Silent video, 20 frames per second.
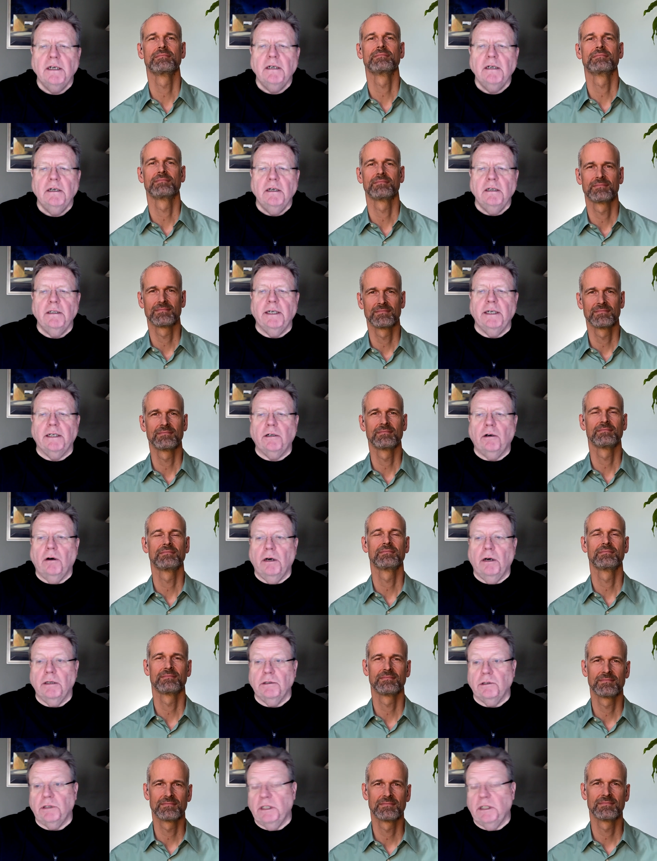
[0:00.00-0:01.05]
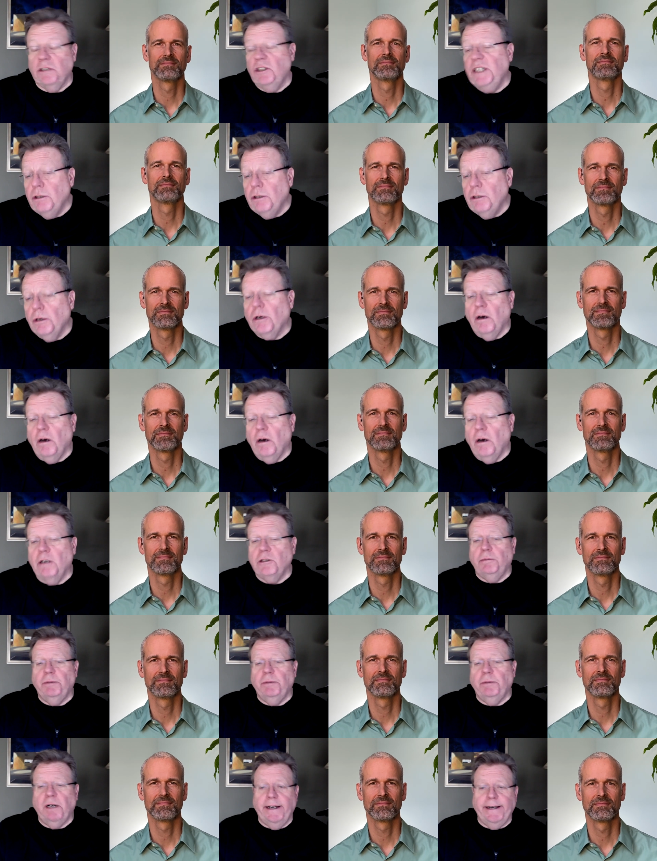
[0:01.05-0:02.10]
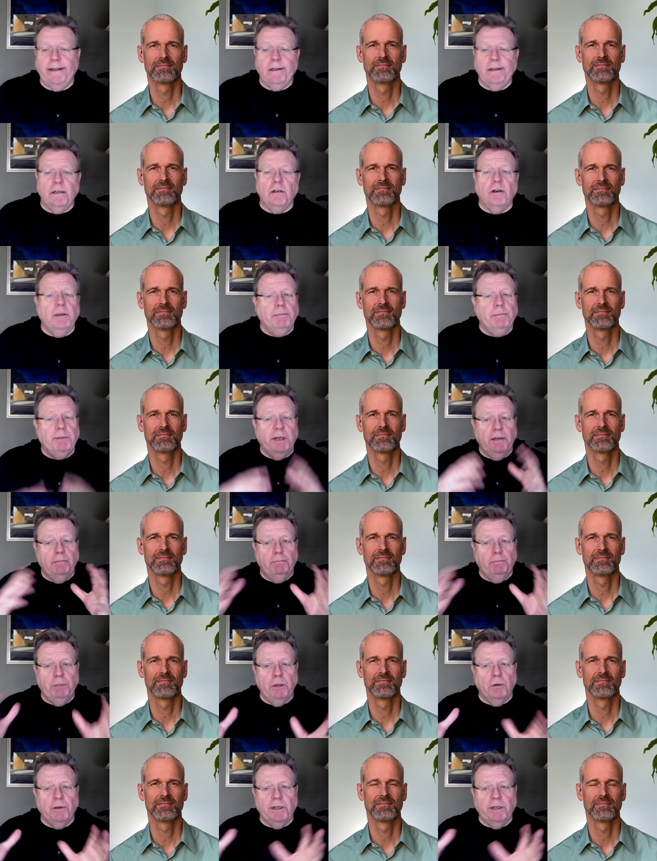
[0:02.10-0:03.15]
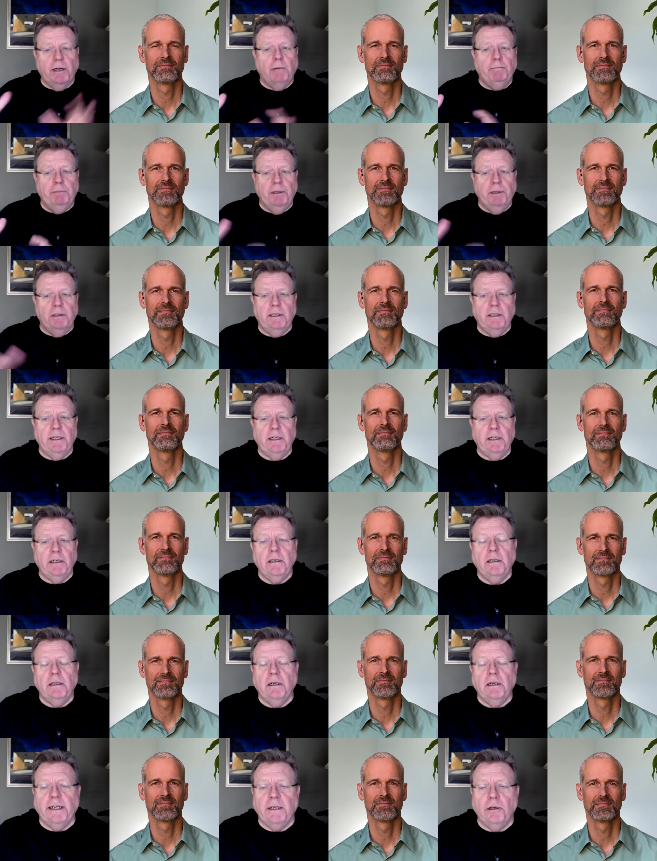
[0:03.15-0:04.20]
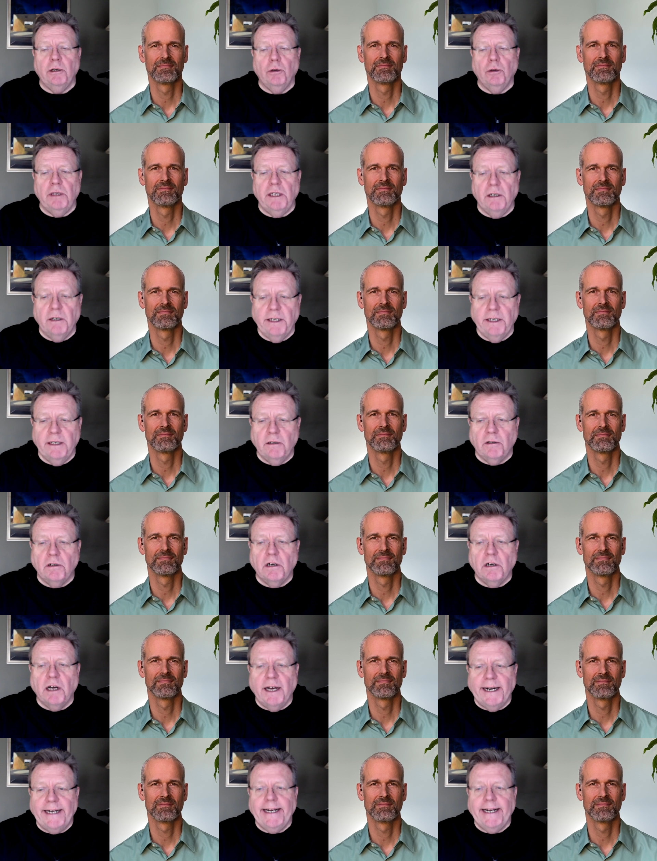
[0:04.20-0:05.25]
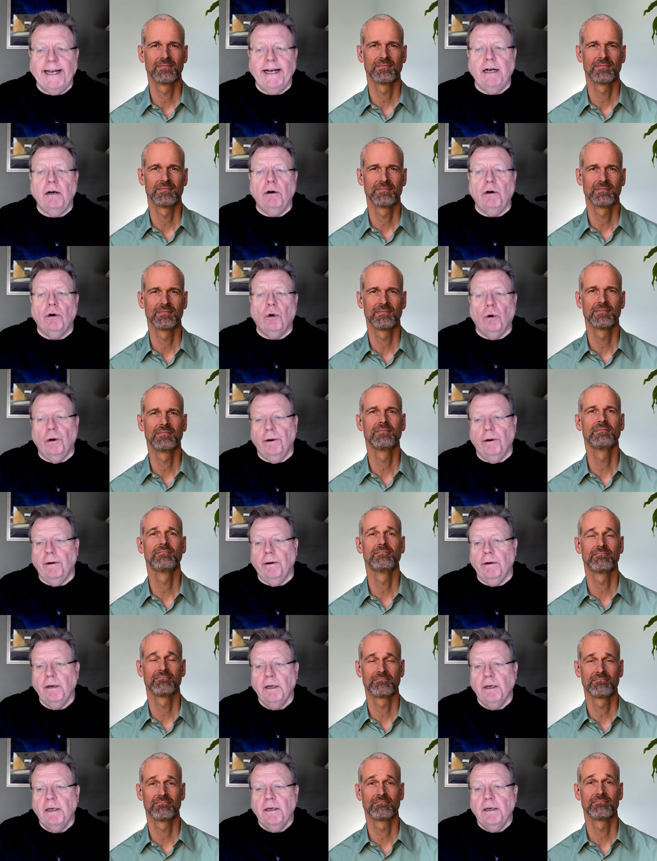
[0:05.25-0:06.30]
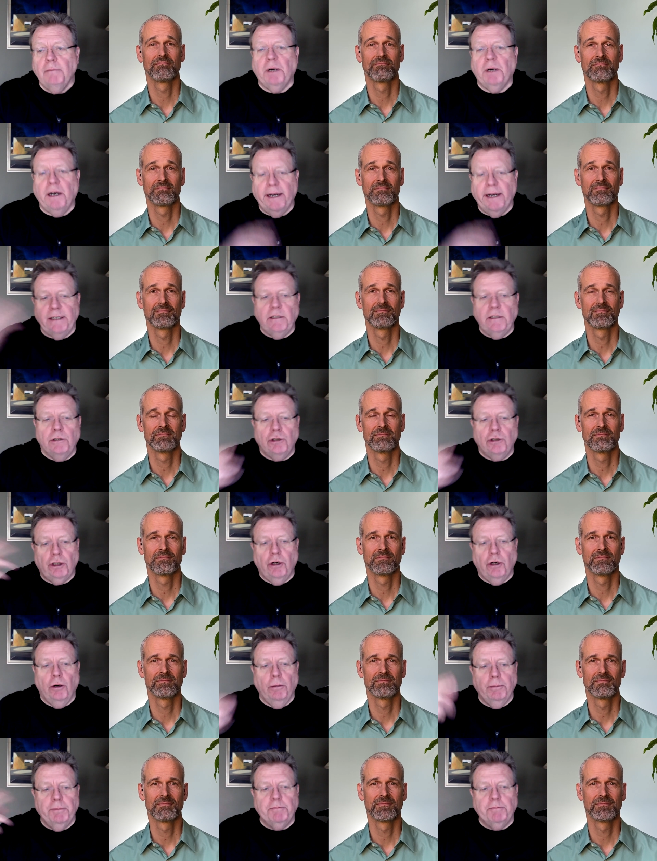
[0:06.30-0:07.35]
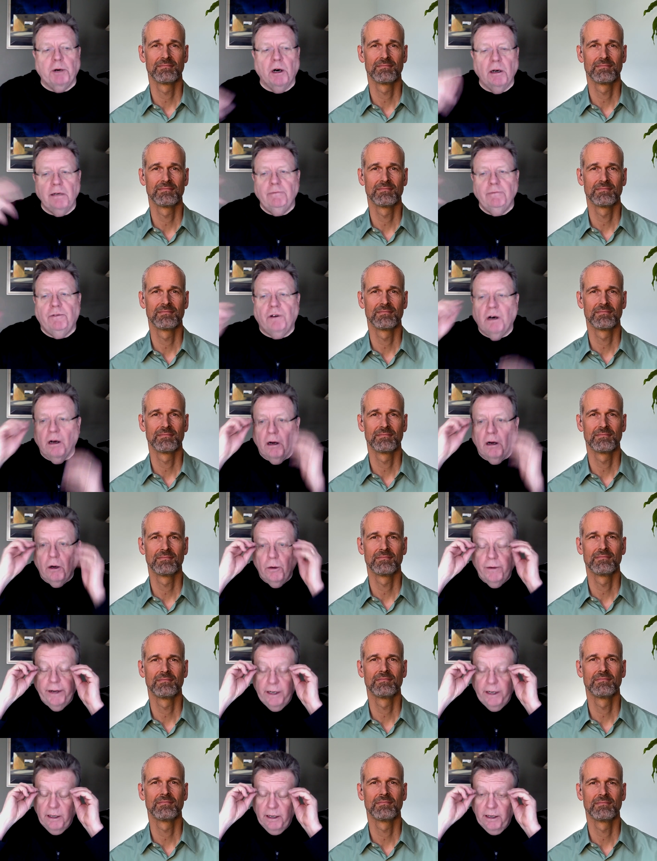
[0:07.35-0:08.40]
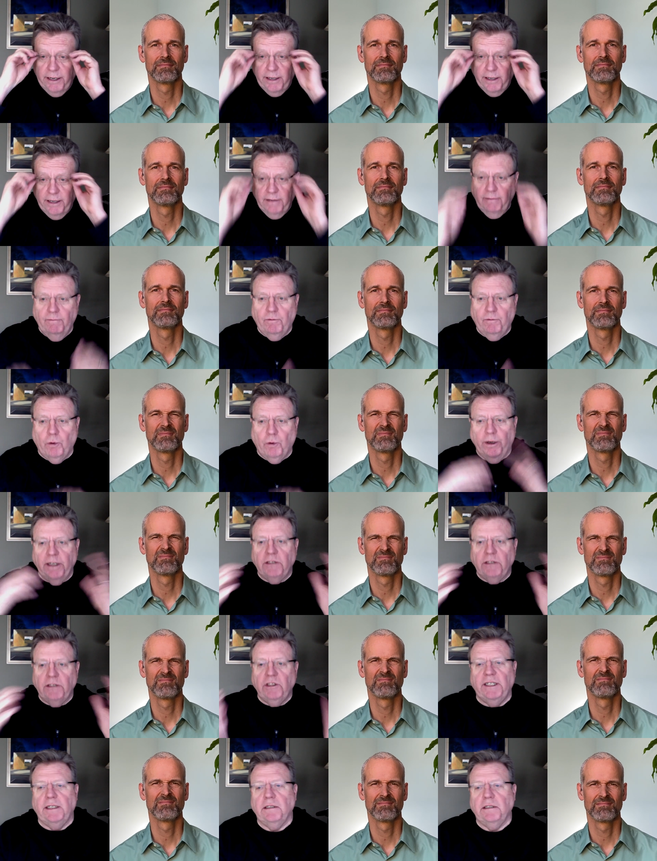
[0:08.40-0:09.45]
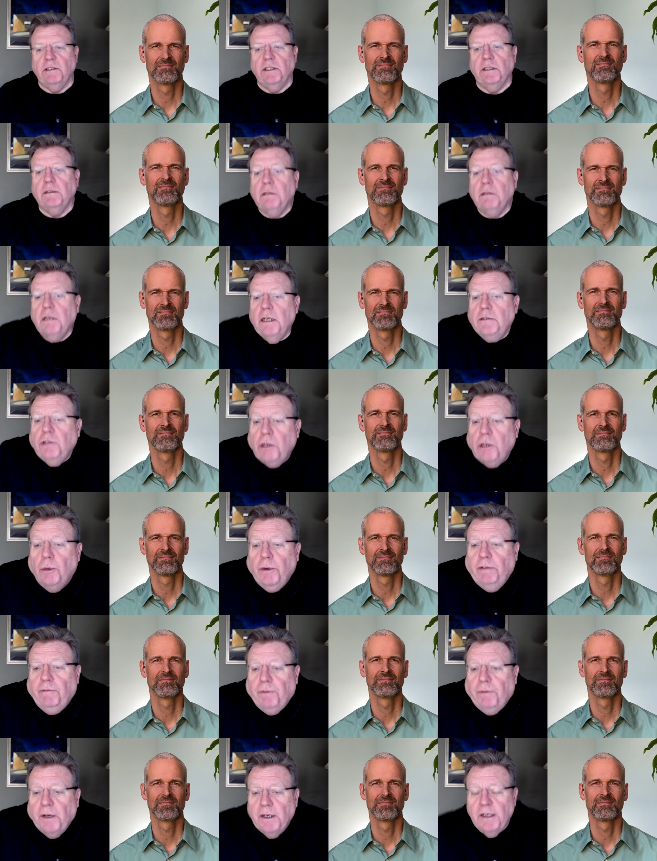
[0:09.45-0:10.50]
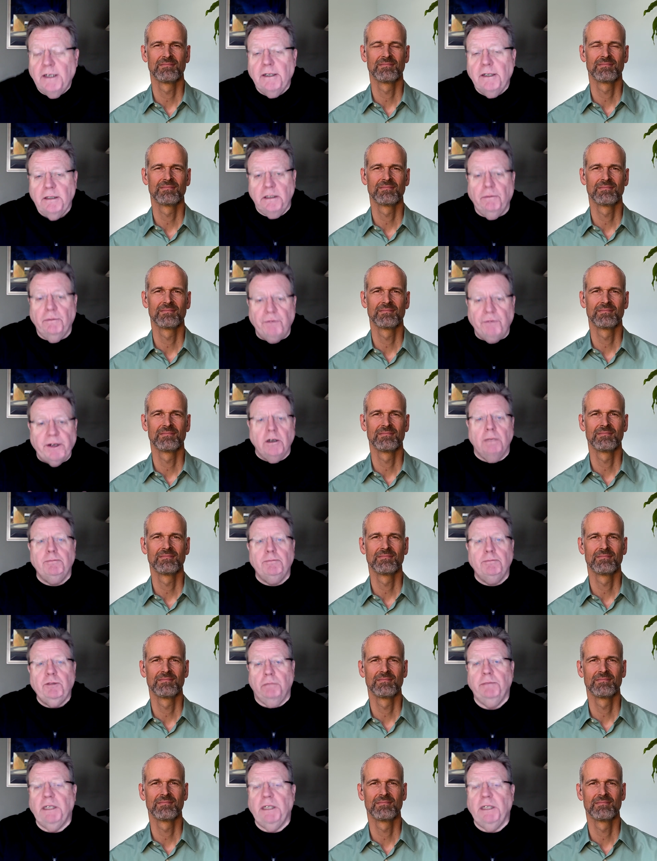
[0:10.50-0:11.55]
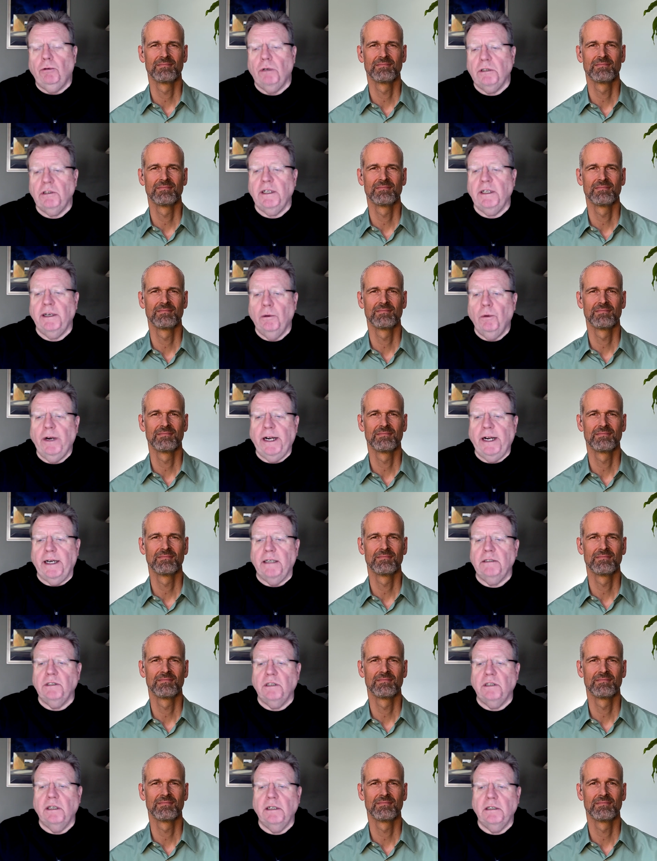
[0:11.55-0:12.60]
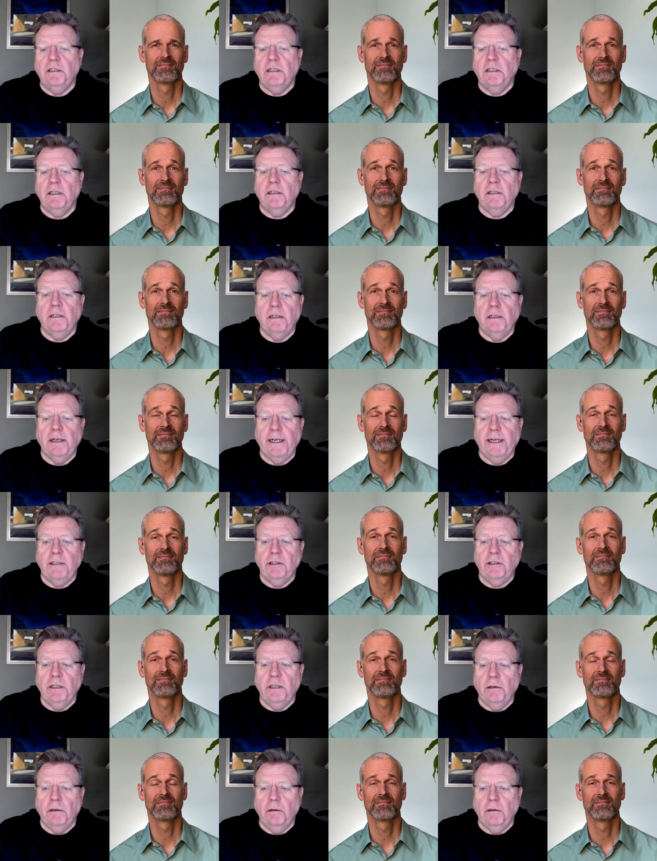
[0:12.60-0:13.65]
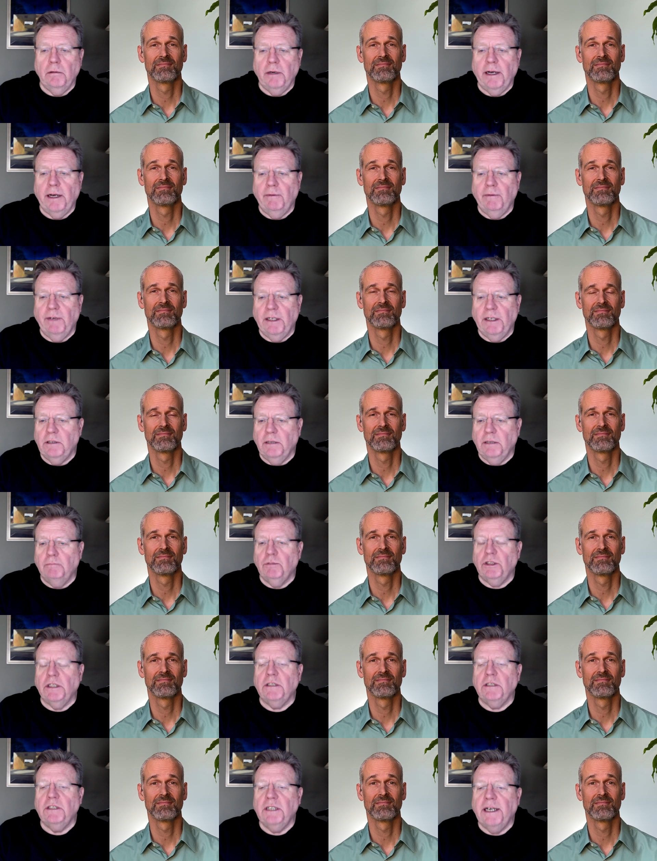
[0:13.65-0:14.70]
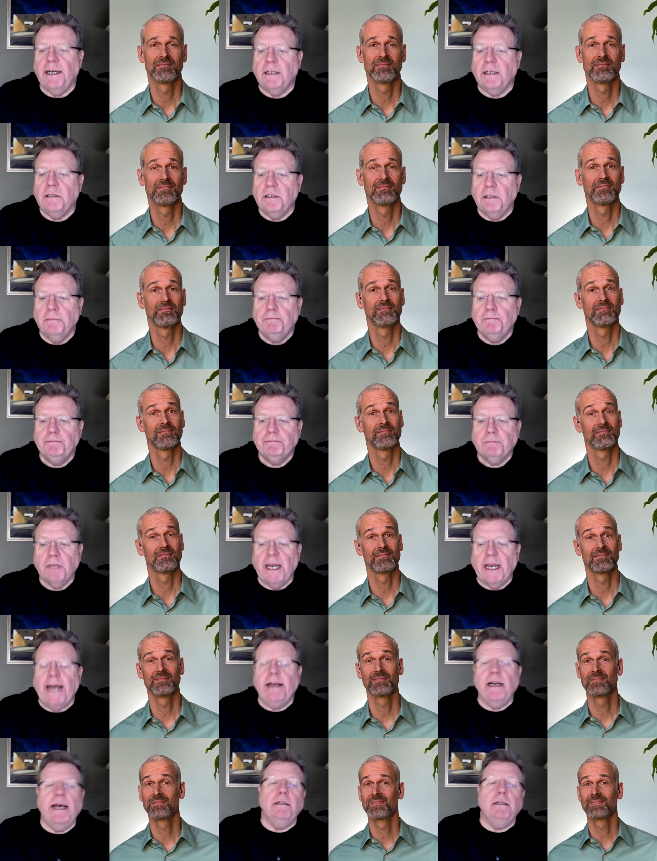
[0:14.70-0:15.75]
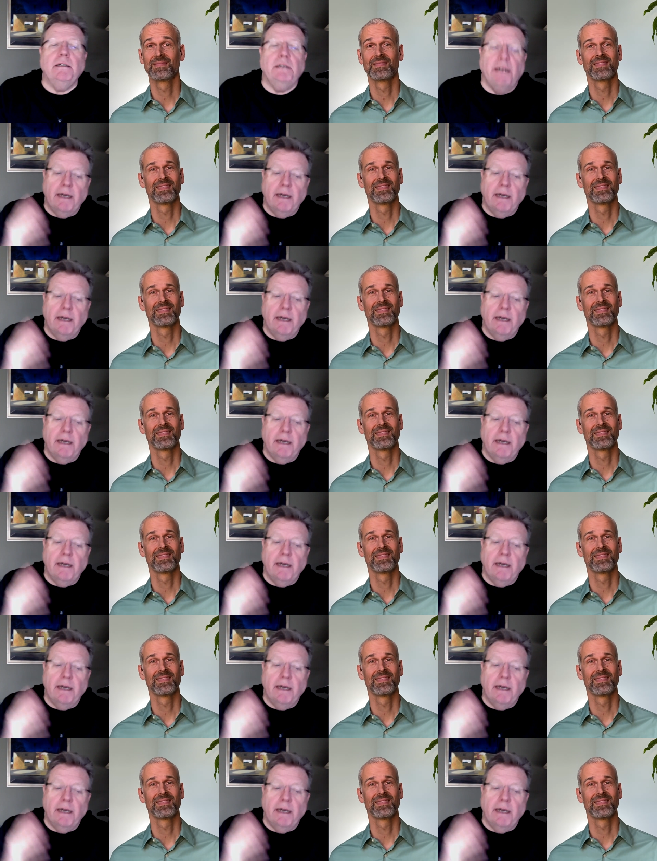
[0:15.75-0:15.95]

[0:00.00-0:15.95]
Speaker 1: that caused it's either caused by lipid buildup in the endothelial lining or by disturbed blood flow and, and vortices and, and so we've developed some interesting ways that uh, actually are having some success and